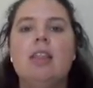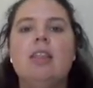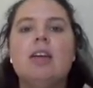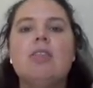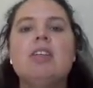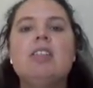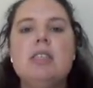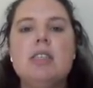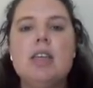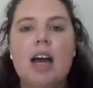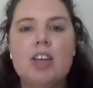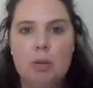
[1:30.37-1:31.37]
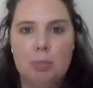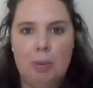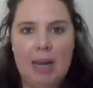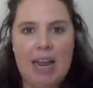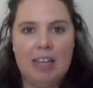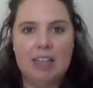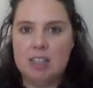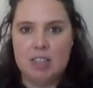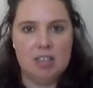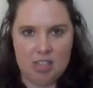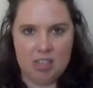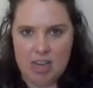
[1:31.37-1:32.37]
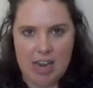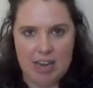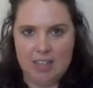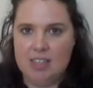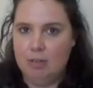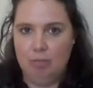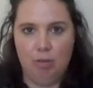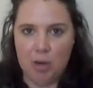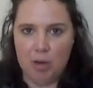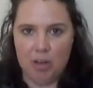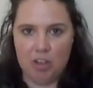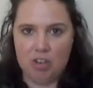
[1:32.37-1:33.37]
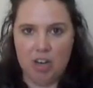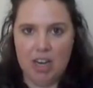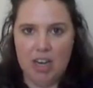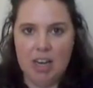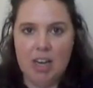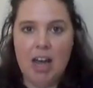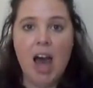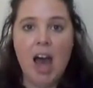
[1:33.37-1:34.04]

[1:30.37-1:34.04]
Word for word: There is such a place in society for poetry.